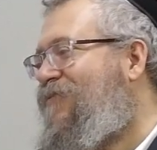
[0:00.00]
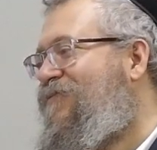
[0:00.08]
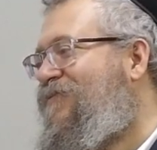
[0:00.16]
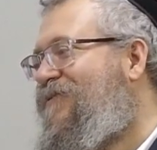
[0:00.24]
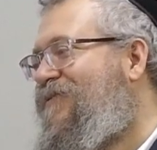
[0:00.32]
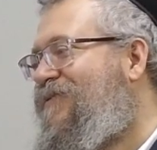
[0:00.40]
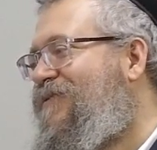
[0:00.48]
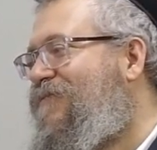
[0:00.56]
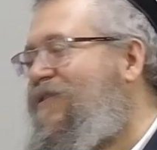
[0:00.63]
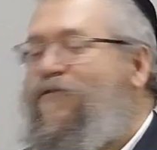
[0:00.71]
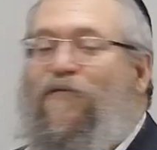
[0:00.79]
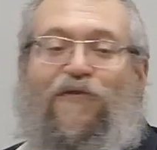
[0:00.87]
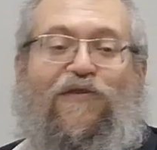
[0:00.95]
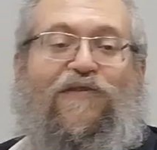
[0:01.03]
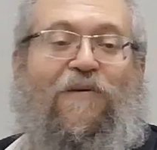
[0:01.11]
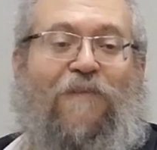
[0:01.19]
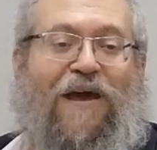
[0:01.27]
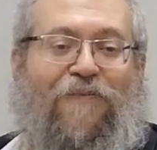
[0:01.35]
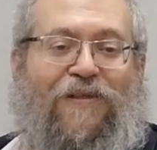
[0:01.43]
even pleasure is
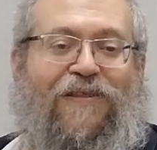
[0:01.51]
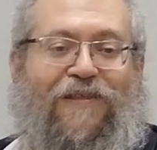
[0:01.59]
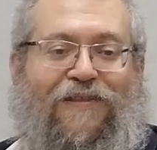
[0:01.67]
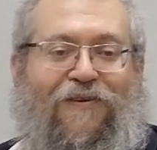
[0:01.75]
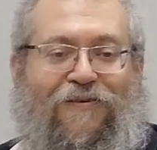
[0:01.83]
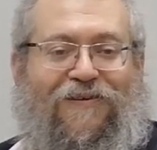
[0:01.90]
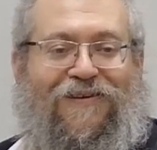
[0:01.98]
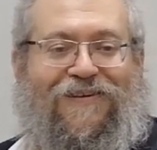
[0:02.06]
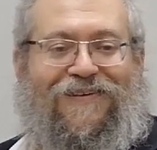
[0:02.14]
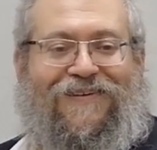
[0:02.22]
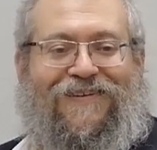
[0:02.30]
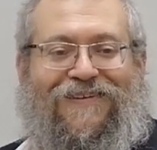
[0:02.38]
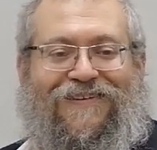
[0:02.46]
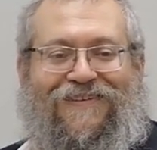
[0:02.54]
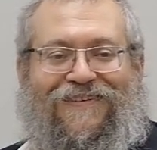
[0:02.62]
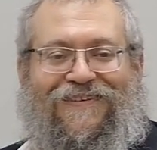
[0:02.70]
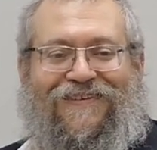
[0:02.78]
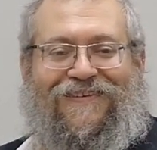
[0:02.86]
very, very silly.